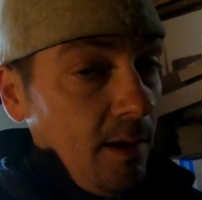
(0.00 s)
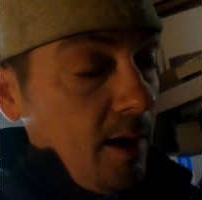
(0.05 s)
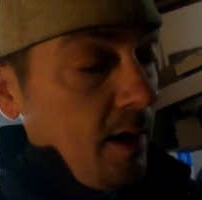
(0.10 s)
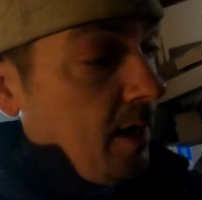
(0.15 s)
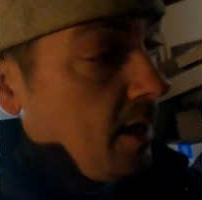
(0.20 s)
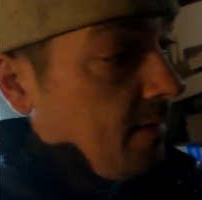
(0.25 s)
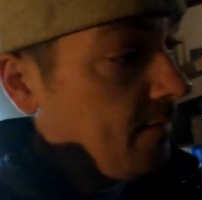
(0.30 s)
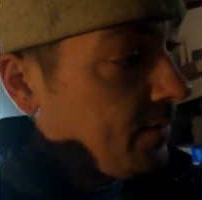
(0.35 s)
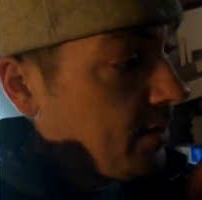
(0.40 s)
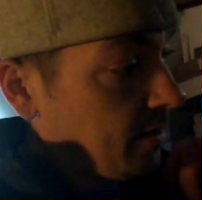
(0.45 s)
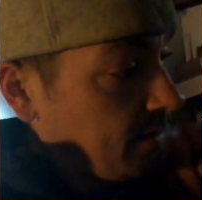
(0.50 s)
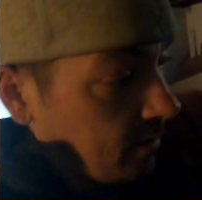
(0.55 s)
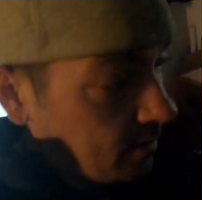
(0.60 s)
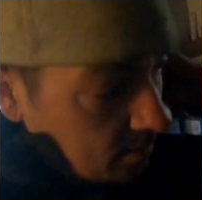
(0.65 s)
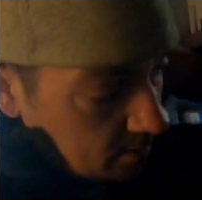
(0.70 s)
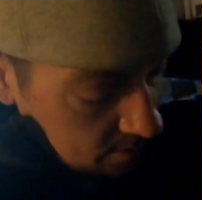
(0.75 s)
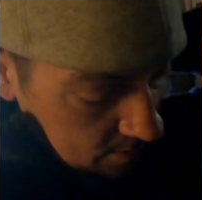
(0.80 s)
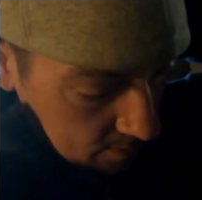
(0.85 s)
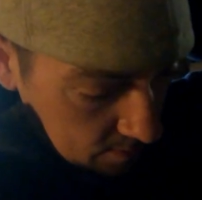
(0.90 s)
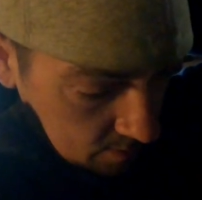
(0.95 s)
I ever
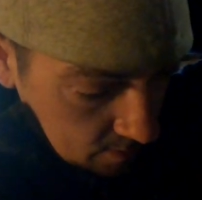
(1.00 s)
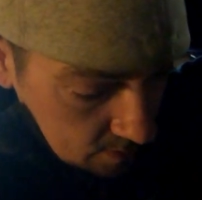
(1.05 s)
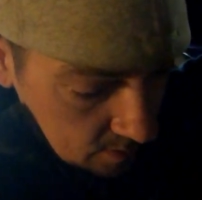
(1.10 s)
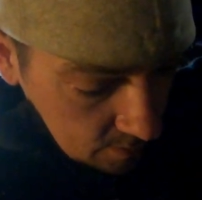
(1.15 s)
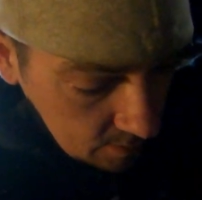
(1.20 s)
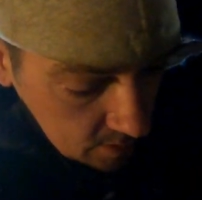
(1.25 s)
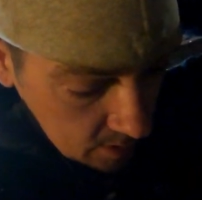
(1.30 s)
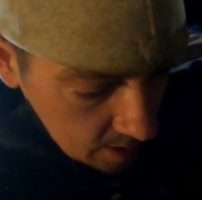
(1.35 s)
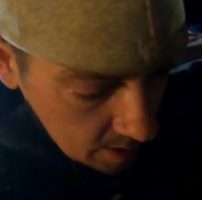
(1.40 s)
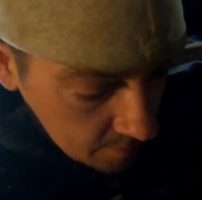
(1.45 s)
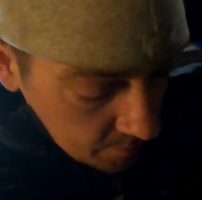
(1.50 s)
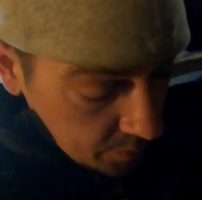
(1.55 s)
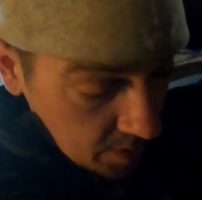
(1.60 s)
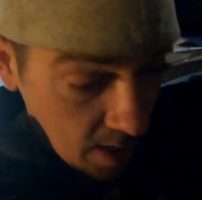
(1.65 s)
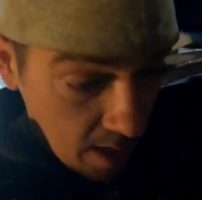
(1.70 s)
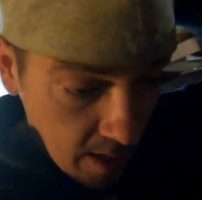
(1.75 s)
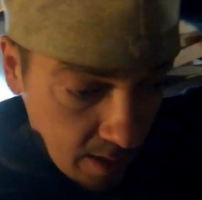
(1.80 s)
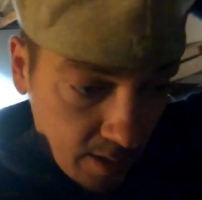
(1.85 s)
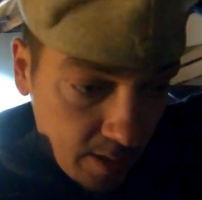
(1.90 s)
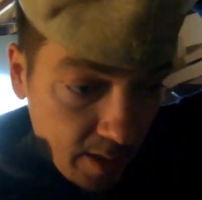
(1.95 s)
am
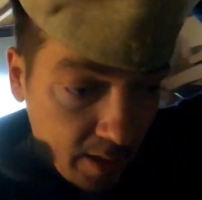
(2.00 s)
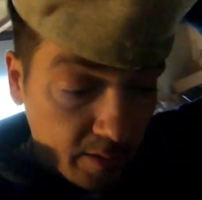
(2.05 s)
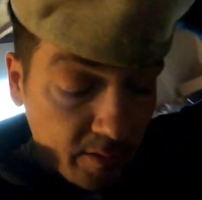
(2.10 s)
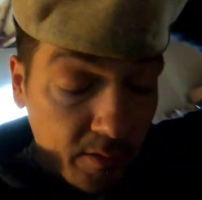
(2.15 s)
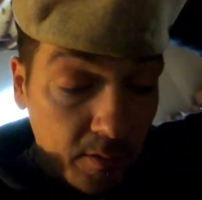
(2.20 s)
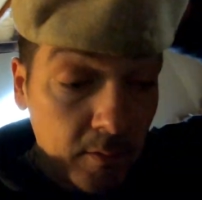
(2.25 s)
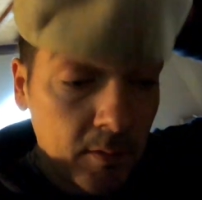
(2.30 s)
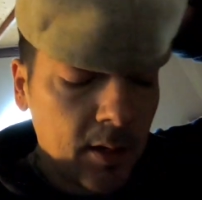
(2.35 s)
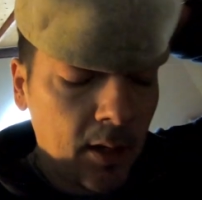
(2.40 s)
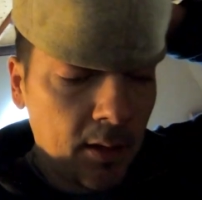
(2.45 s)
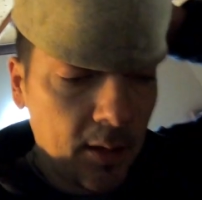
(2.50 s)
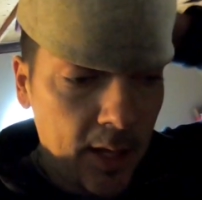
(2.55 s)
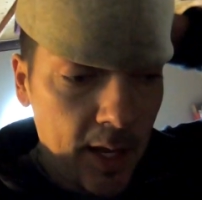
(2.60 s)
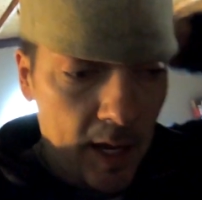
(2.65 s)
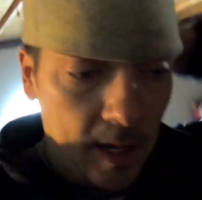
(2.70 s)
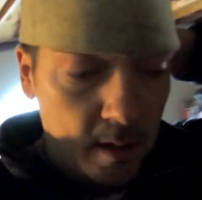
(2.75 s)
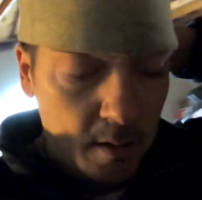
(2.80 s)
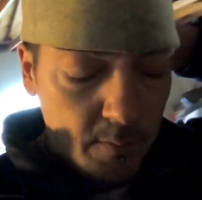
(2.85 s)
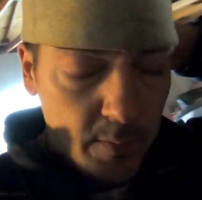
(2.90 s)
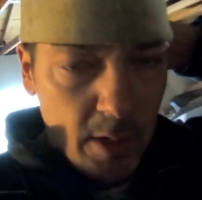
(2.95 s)
parked next to another
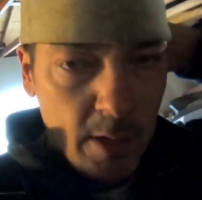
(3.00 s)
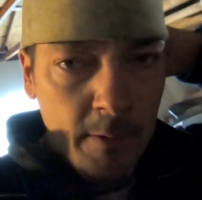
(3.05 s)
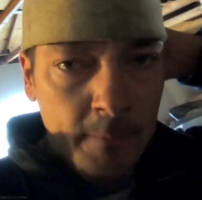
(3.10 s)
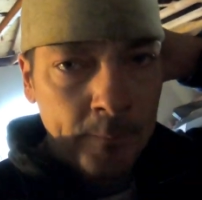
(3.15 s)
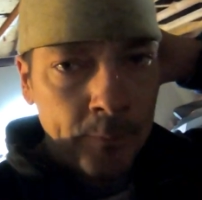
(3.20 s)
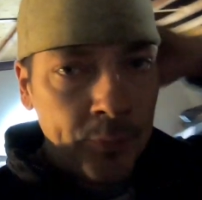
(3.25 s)
caliber.